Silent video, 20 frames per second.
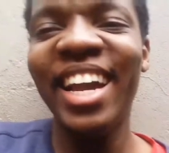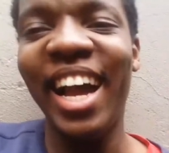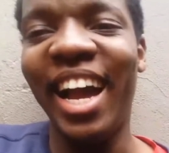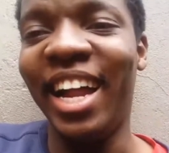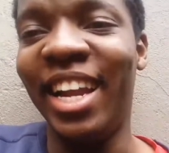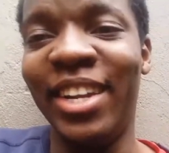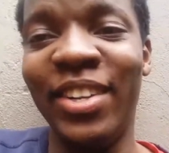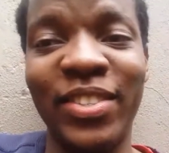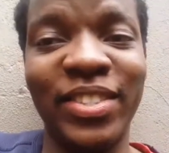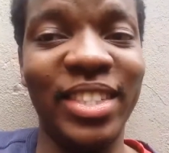
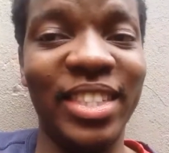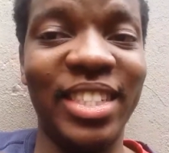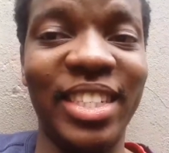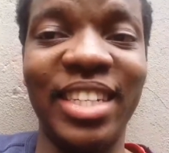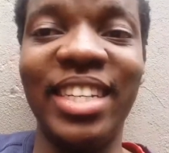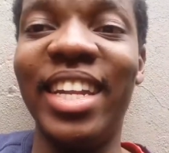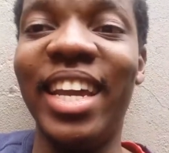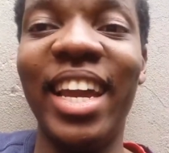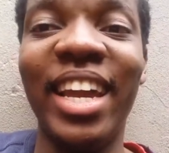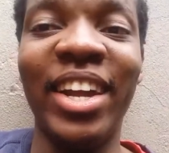I looked
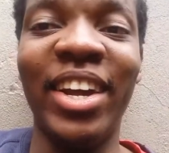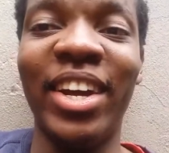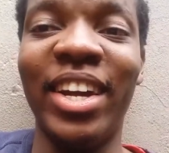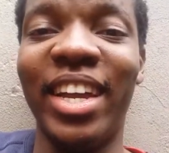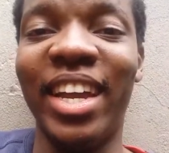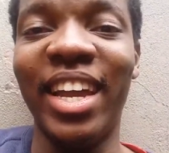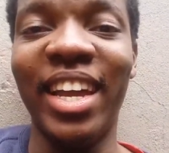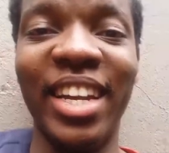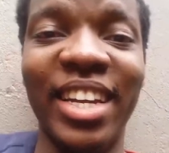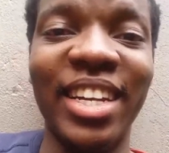there
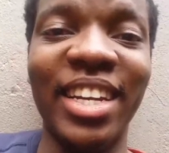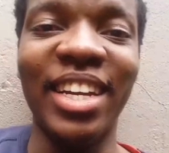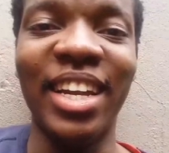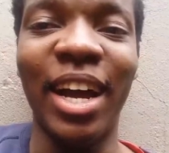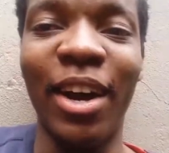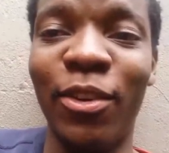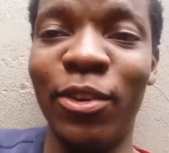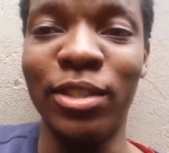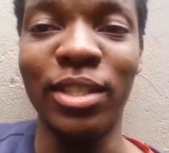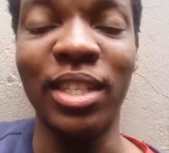again.
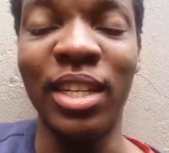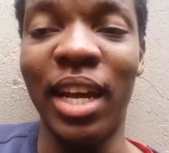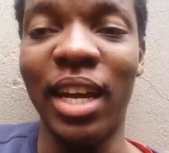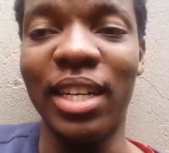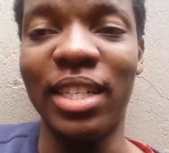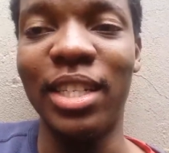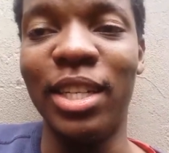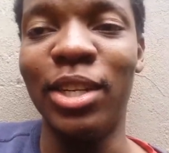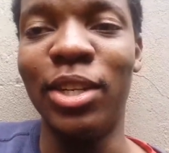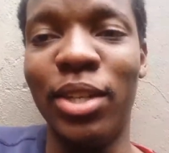I wasn't
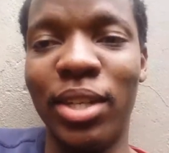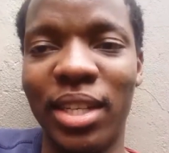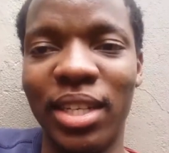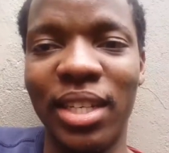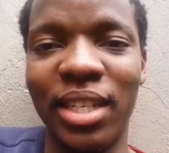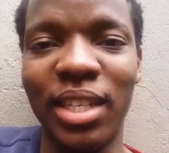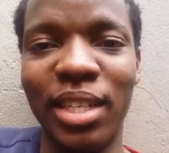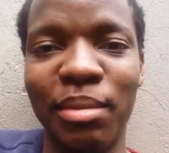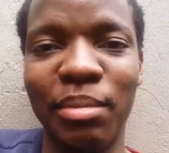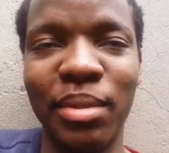actually
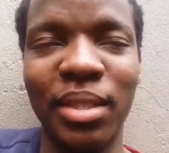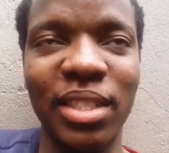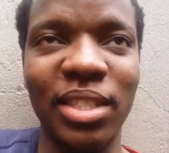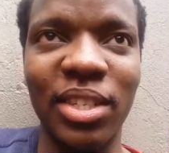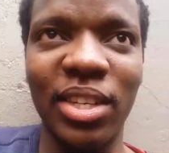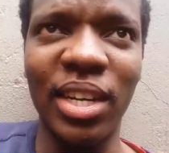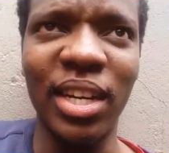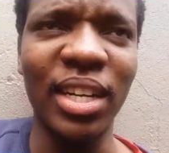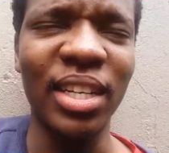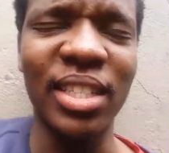looking deep in
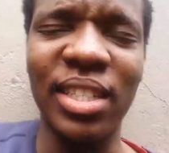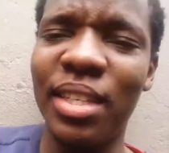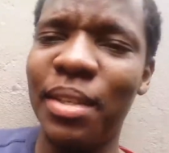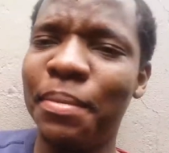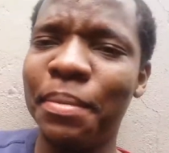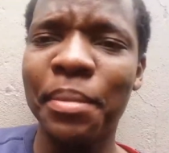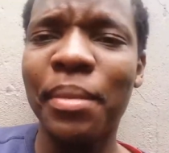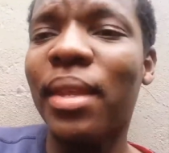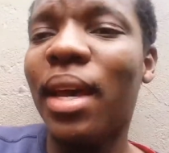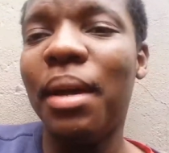your eyes.
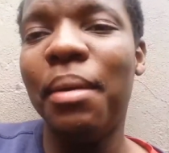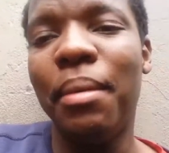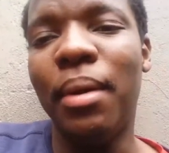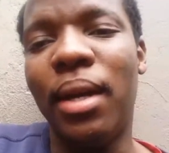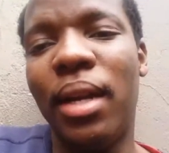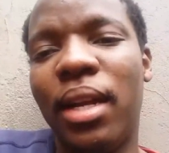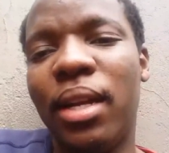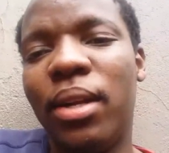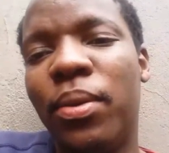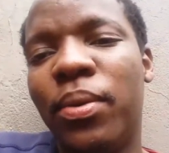
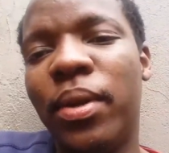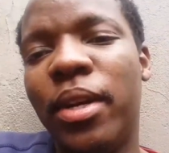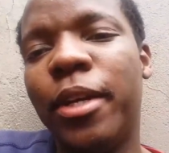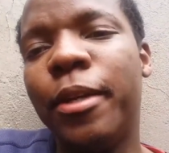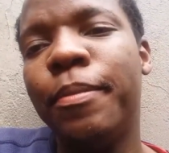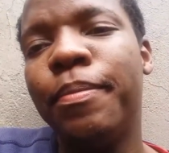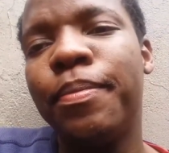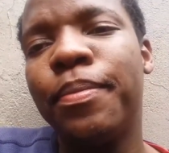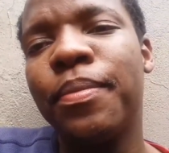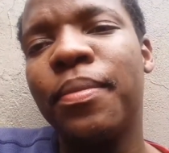But
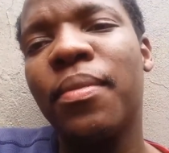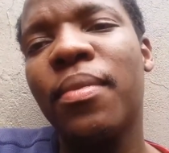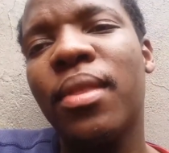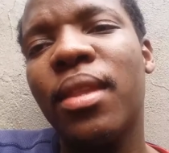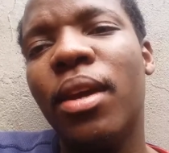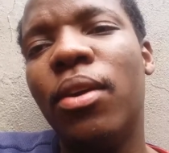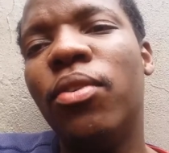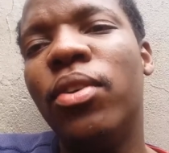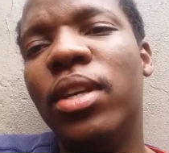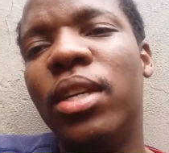anyway.
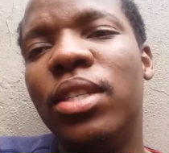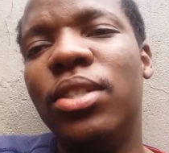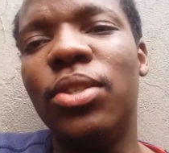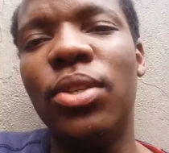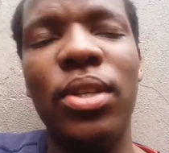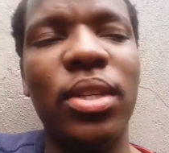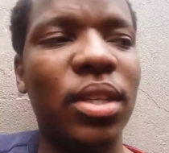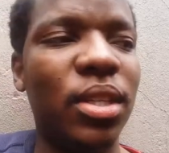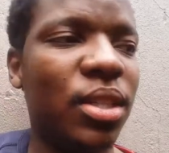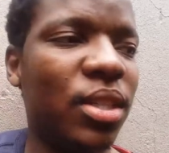I really
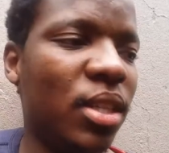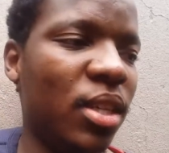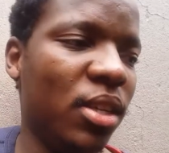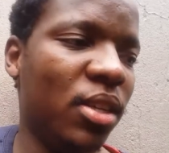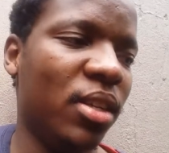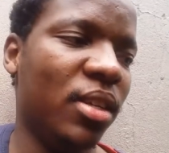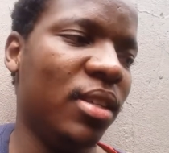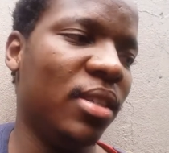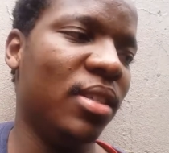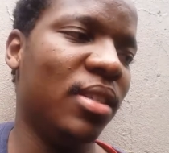enjoyed the
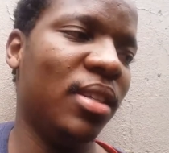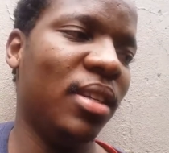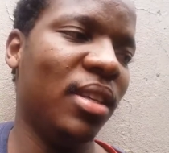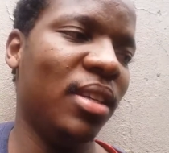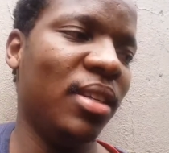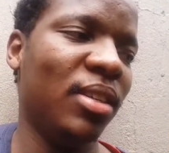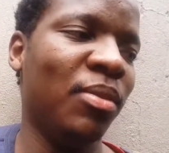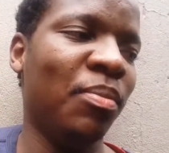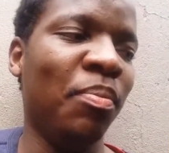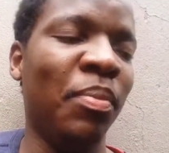series.
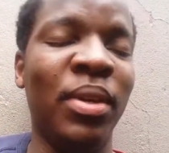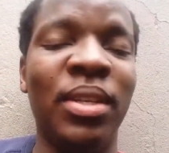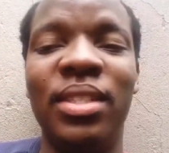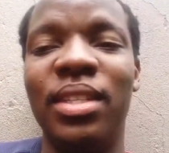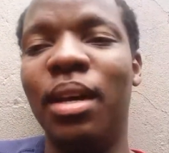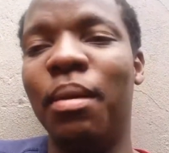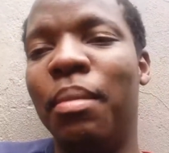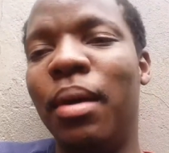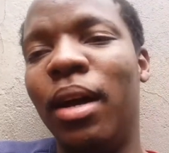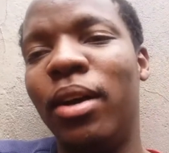
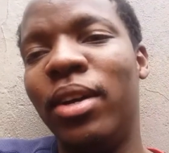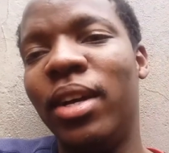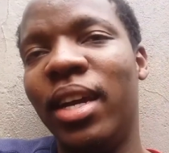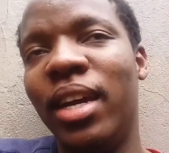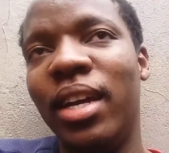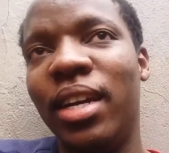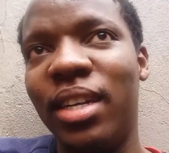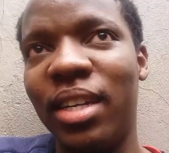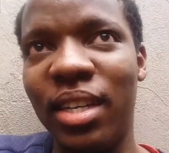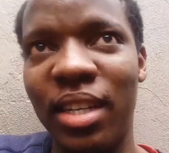Messed up how they
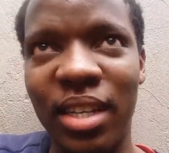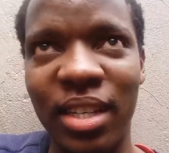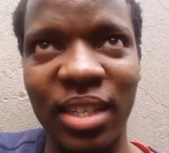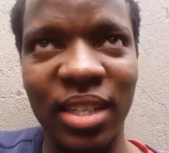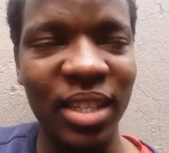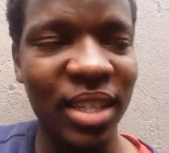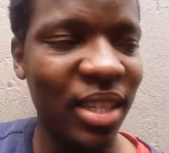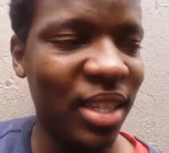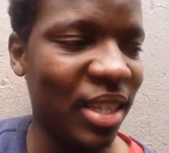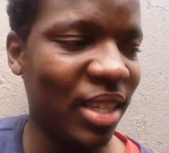ended
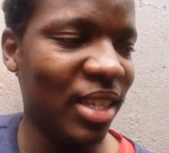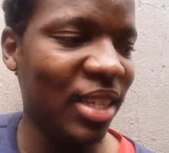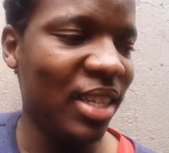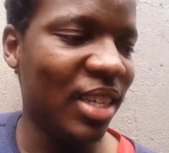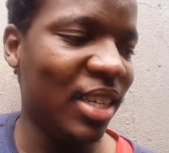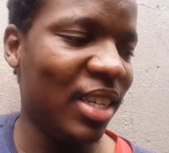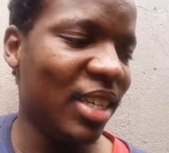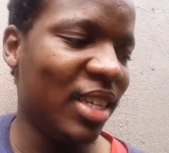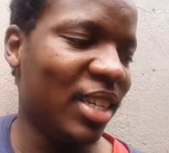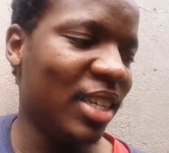it.
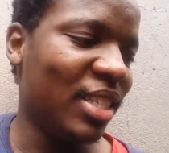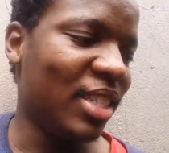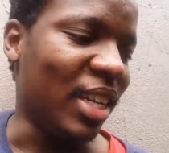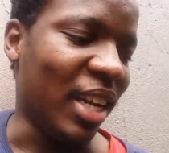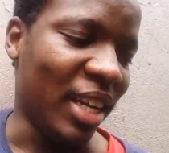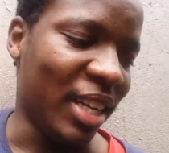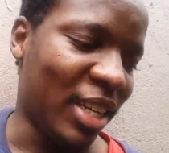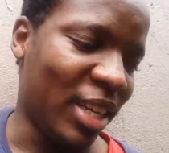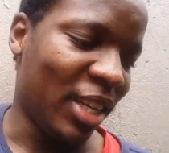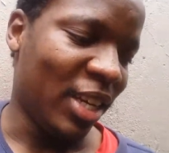It's
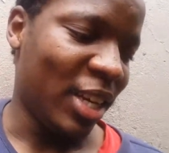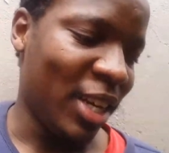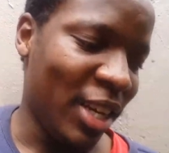like,